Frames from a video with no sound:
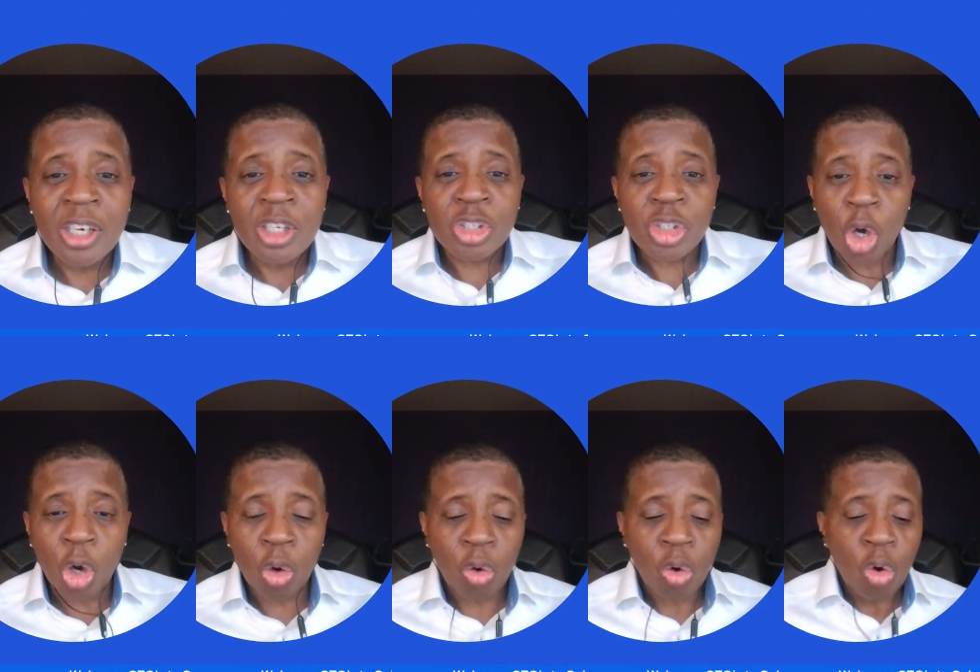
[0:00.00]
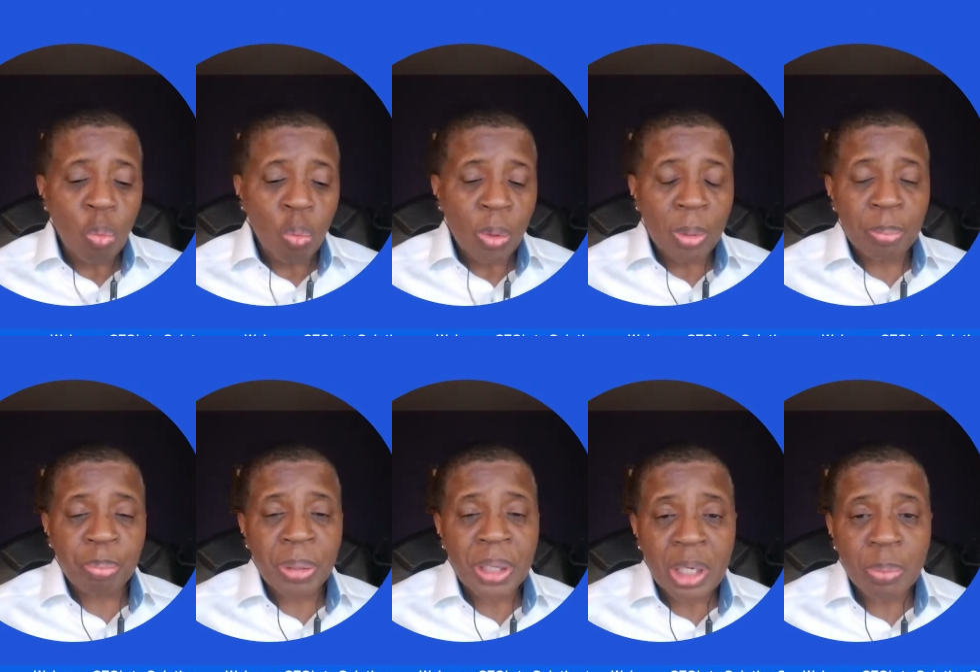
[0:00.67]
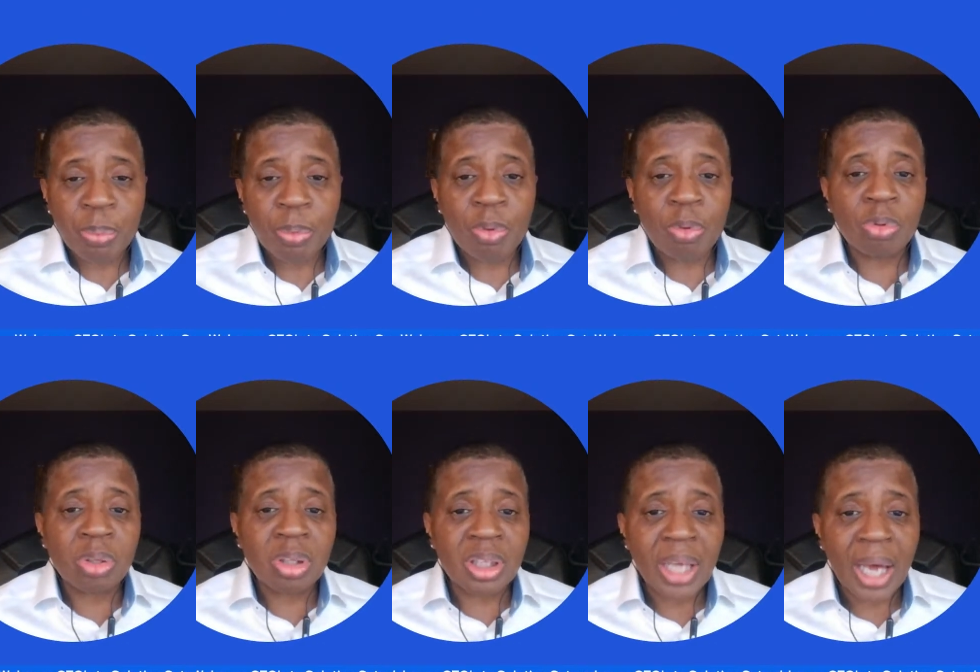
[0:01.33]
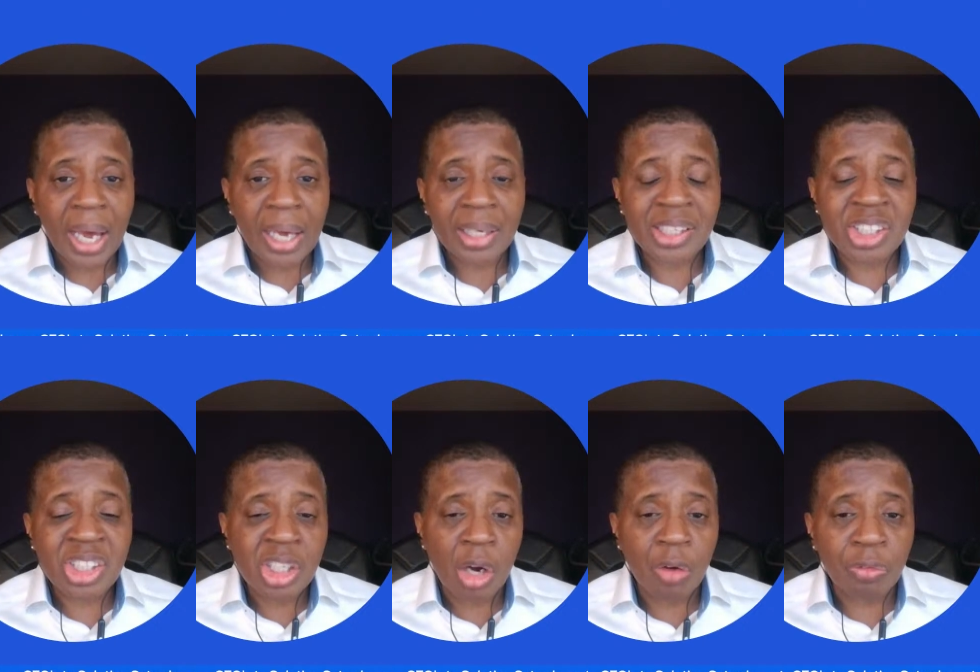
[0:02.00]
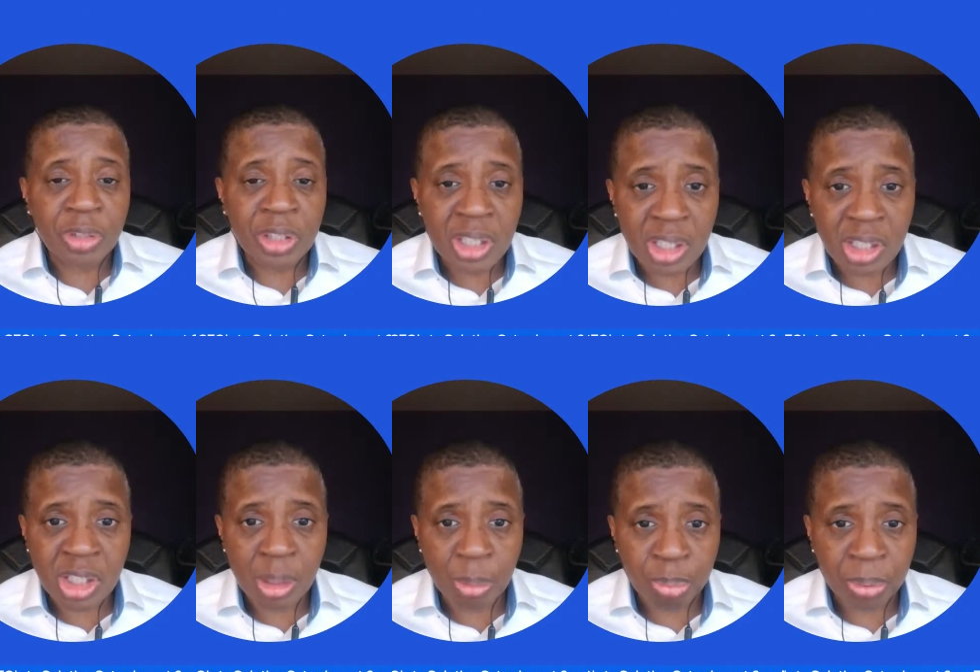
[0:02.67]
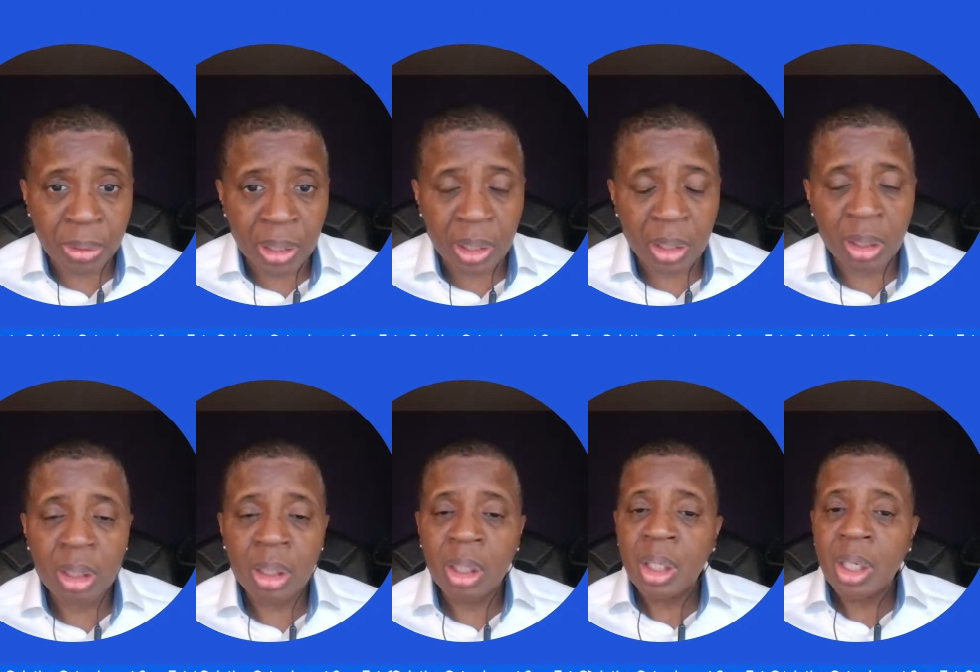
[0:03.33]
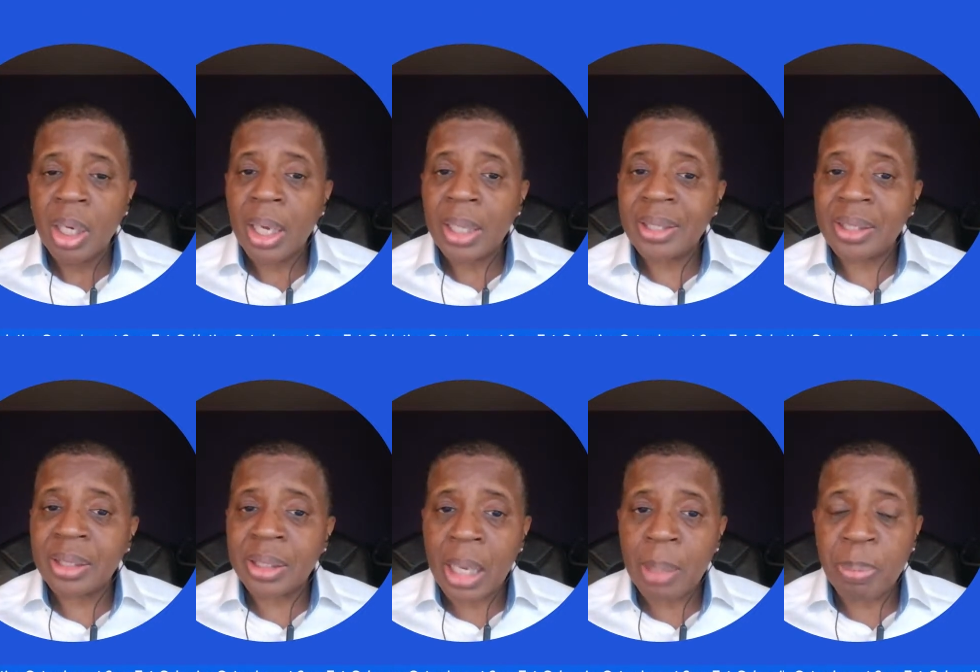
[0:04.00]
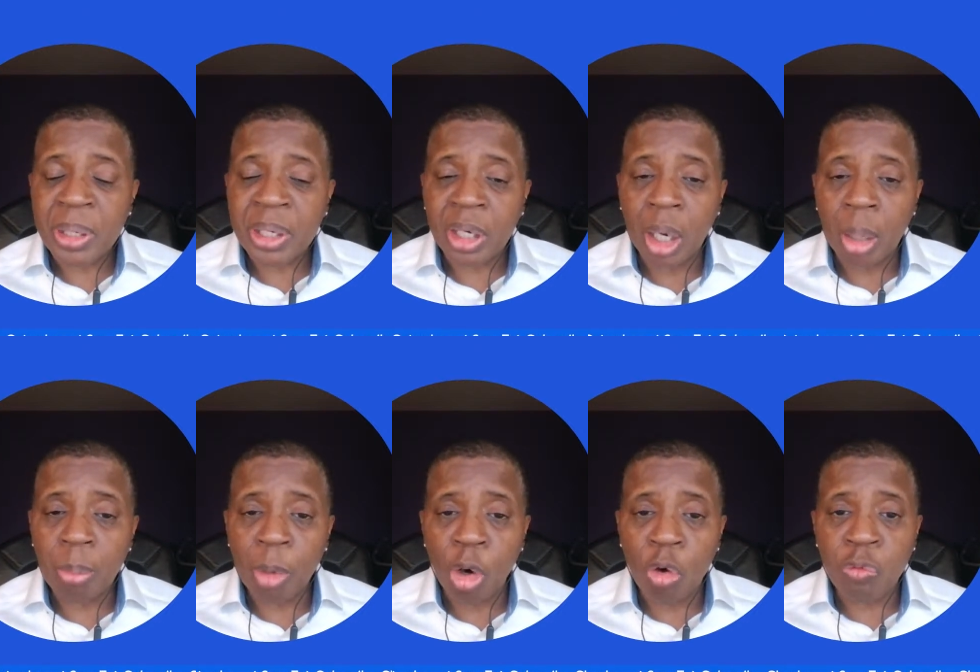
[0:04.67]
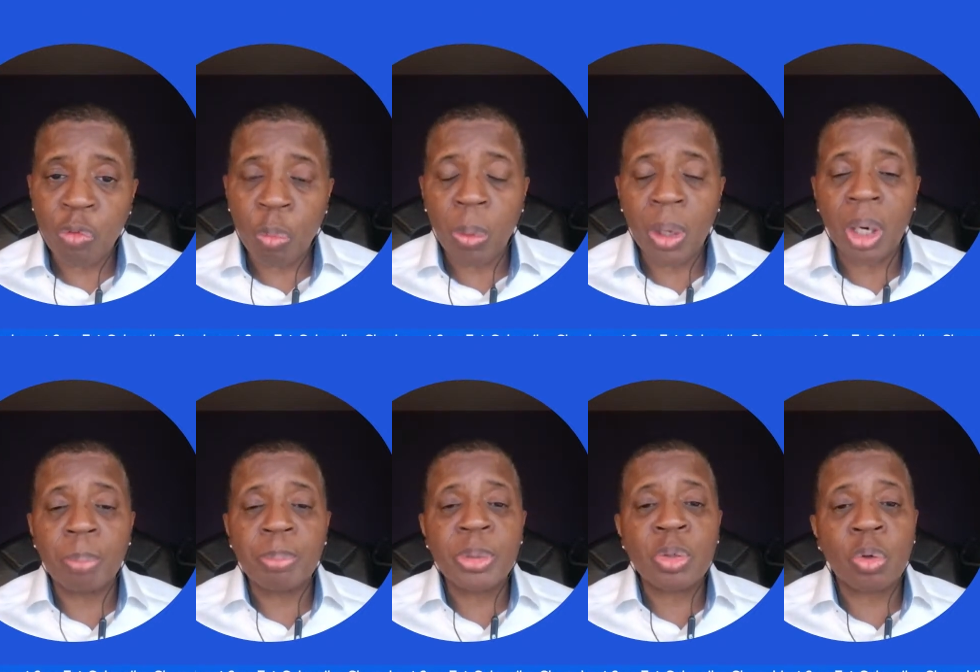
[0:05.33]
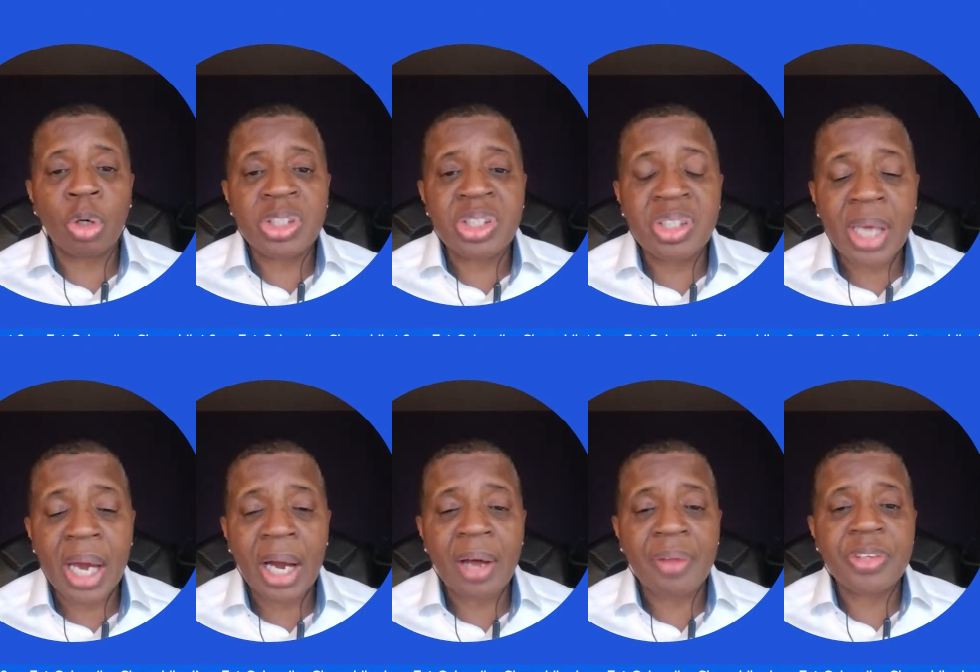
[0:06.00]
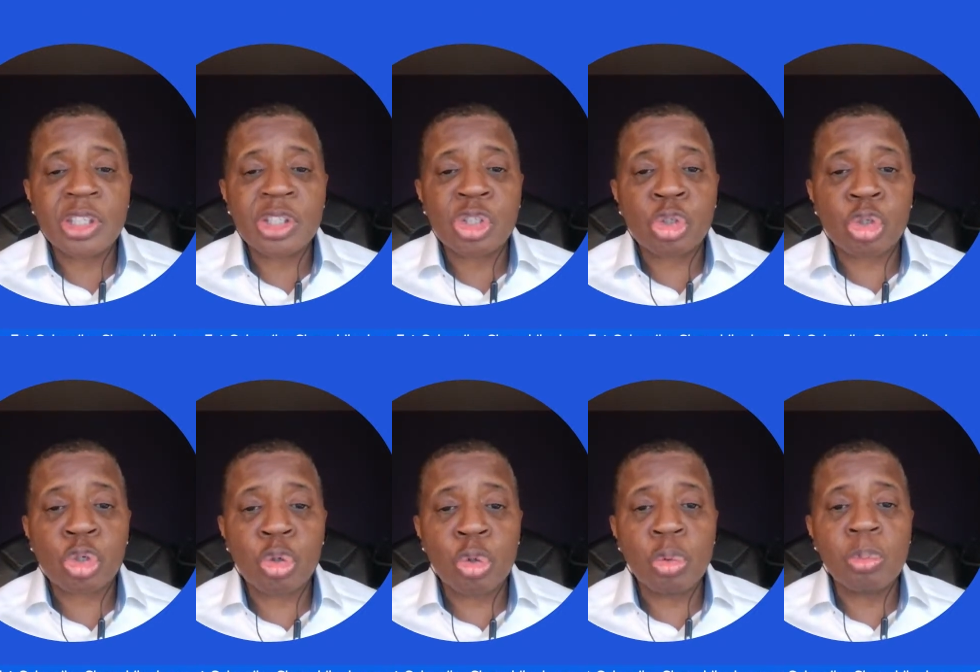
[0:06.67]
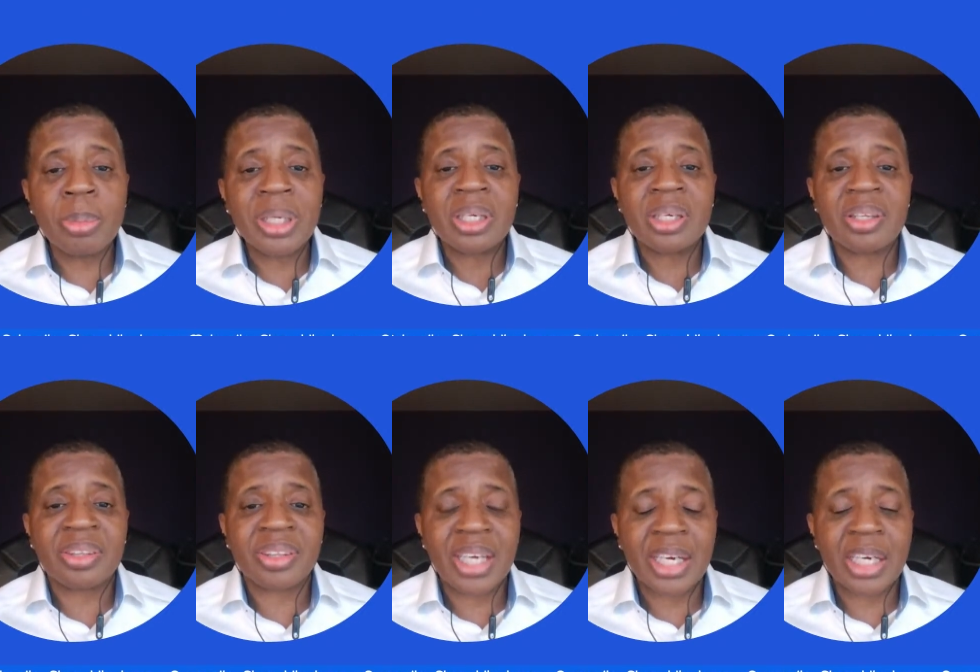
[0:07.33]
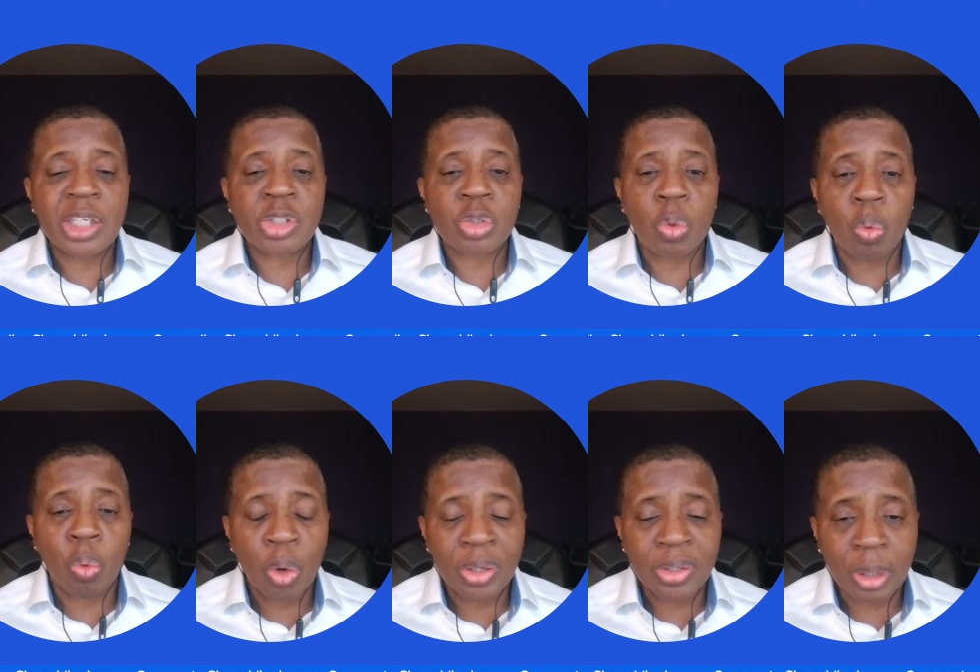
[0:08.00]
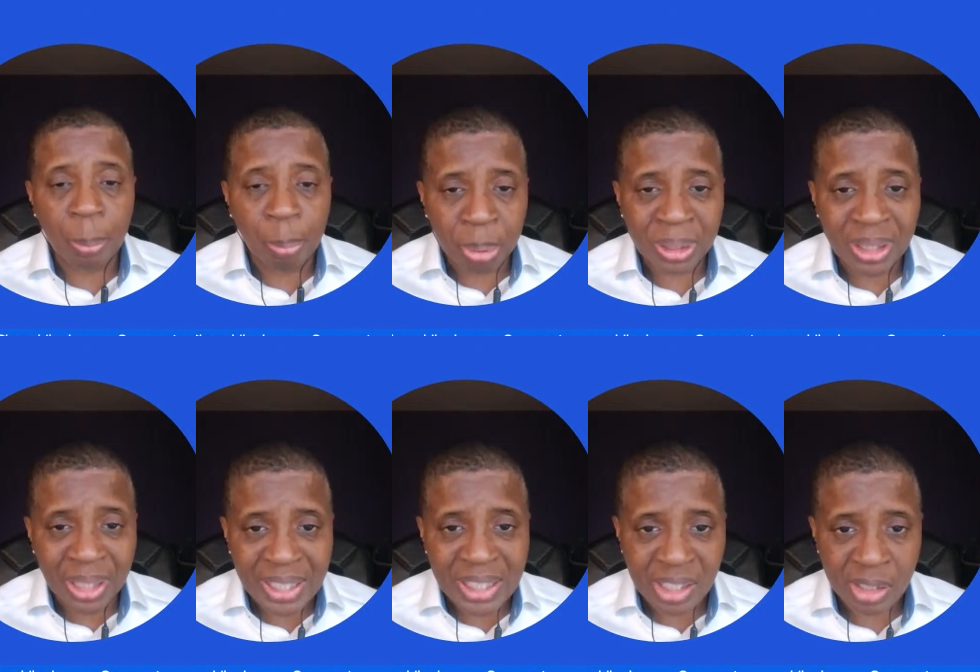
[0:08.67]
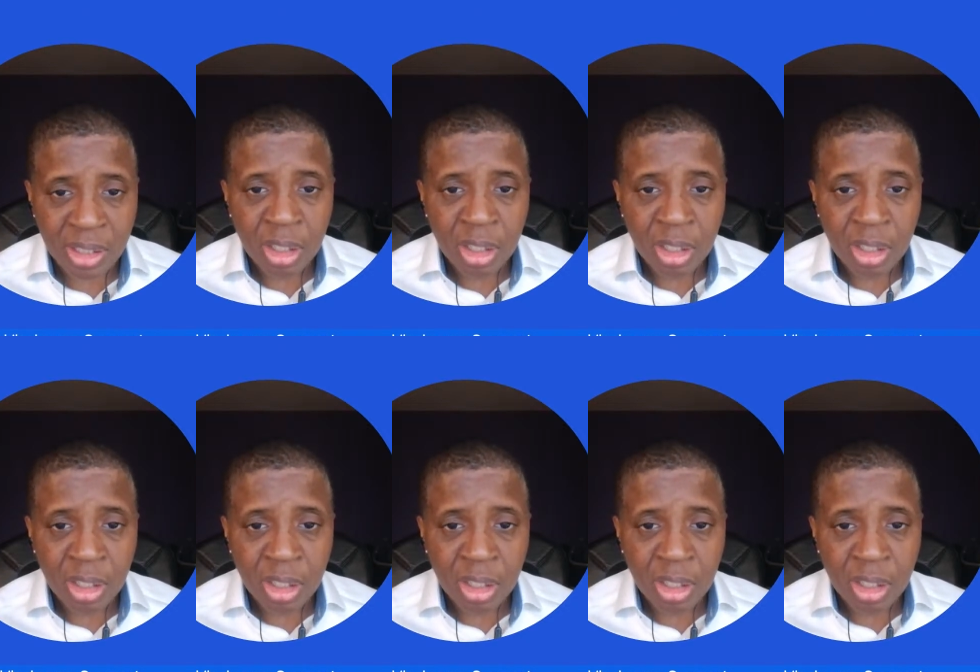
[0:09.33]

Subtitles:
So when people lack self discipline, they become overwhelmed because now there's too many things on the plate,